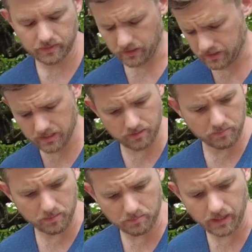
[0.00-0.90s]
I did
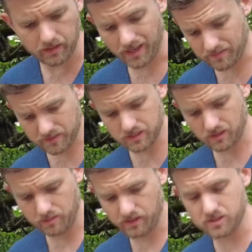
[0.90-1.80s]
about a half a stick of
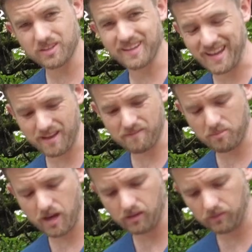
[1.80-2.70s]
butter to the half a
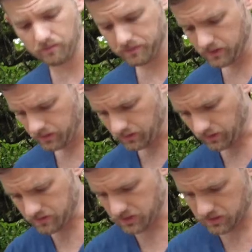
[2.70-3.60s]
bottle
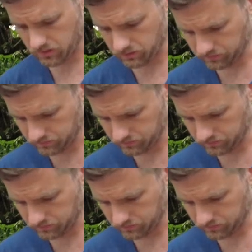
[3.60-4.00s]
of chinsu.